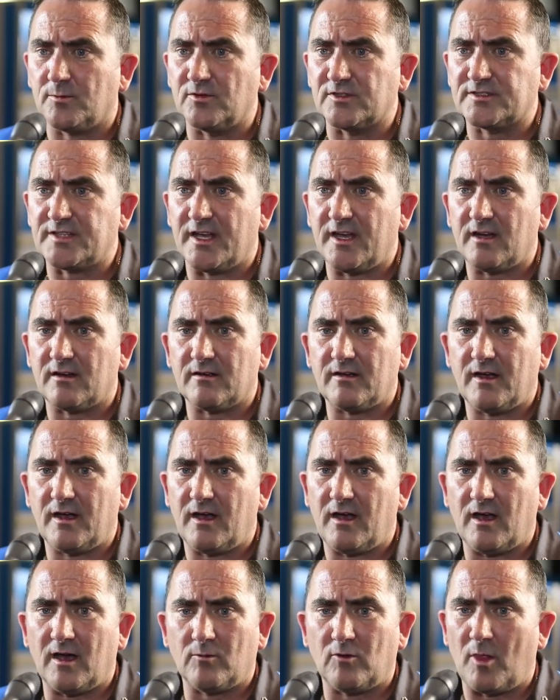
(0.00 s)
doubles there.
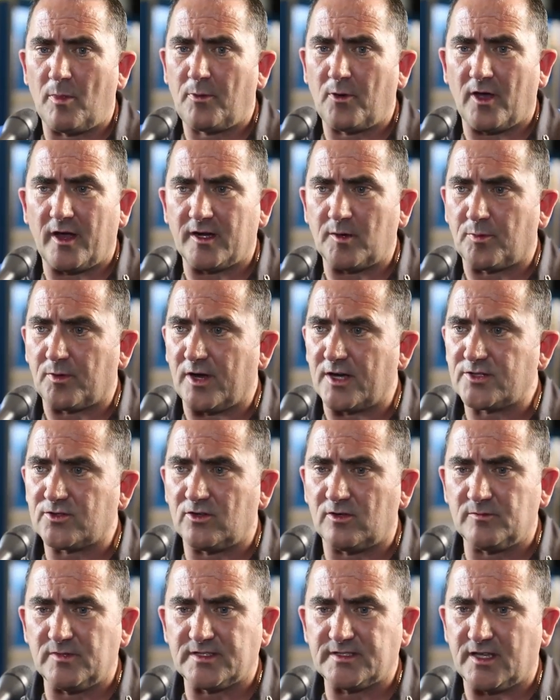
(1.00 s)
I won't put any
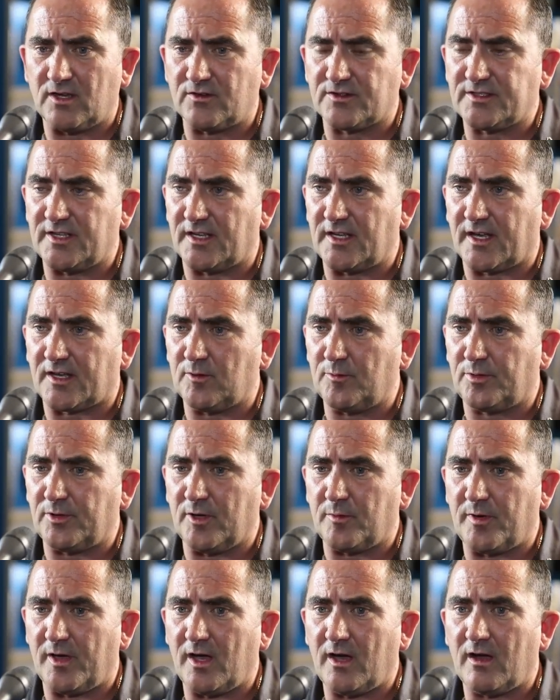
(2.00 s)
pressure on myself saying I can
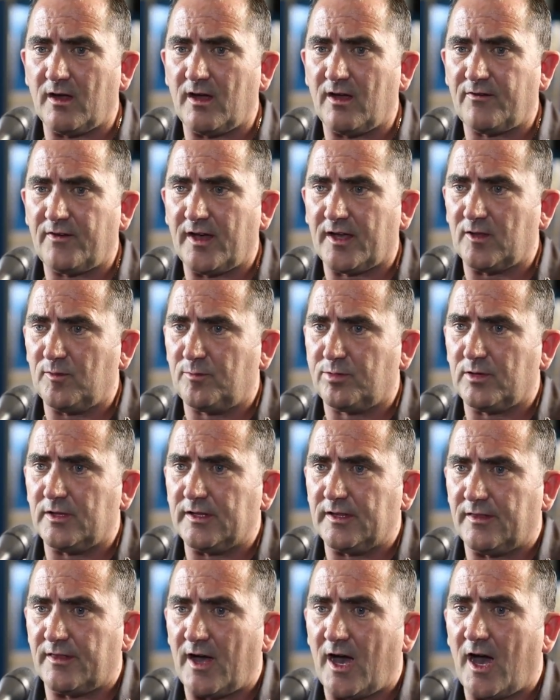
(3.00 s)
play better. If I can
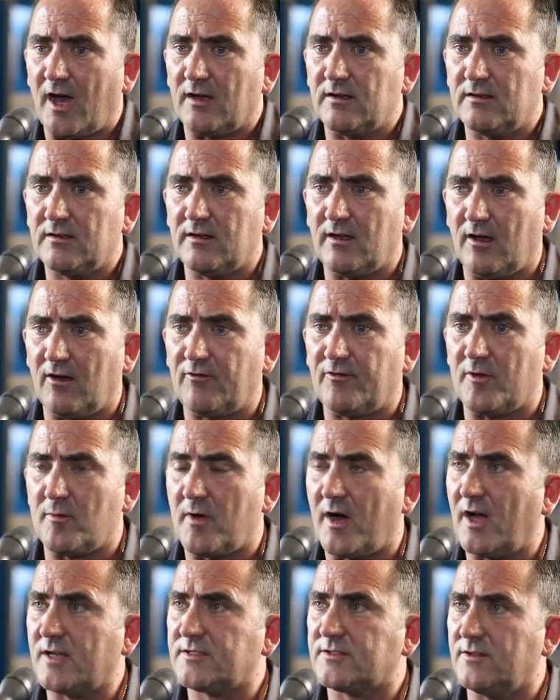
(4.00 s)
play that every
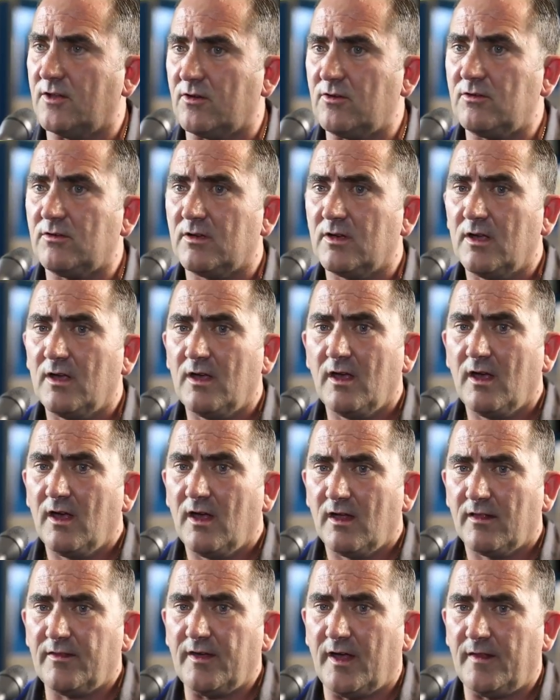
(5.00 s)
match now,
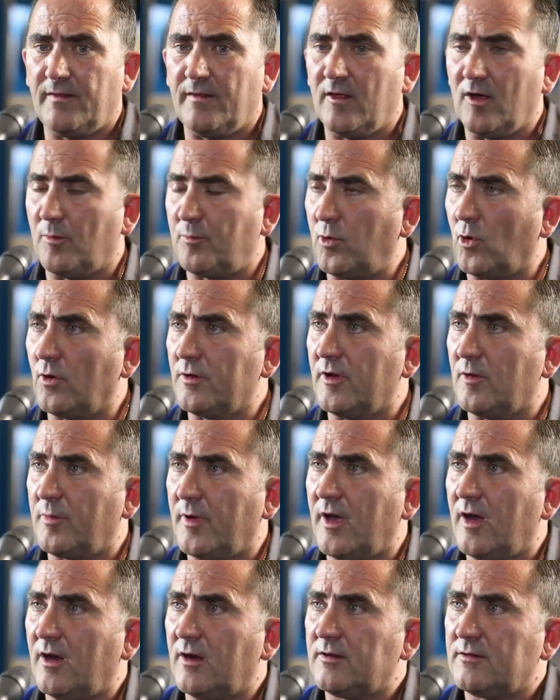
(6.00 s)
then the opponent
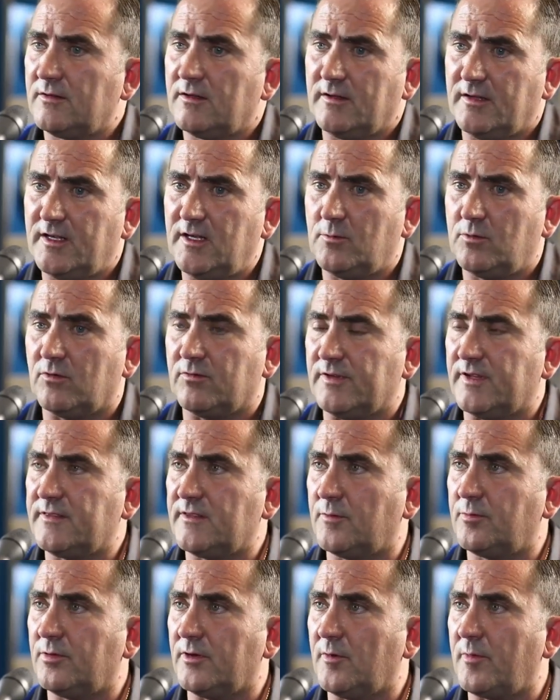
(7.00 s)
better, he will
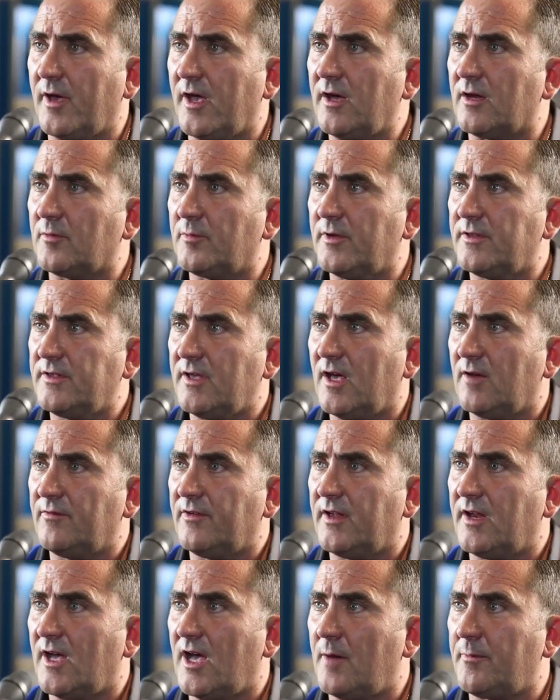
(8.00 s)
need to play better. But yeah, I'm
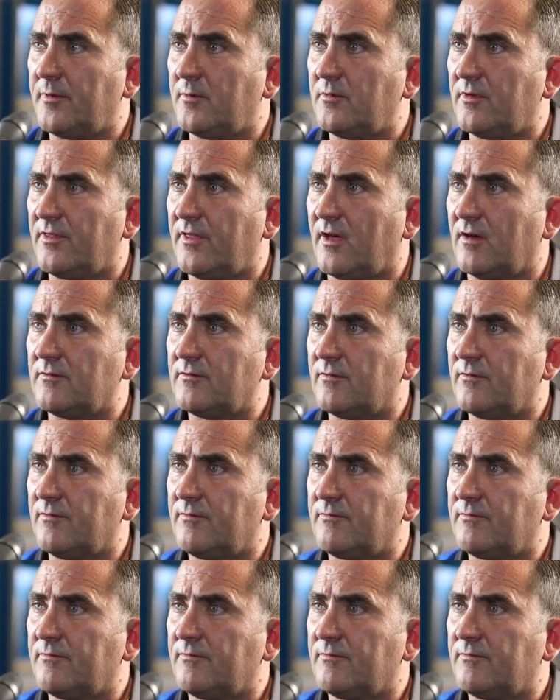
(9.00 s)
very happy with that.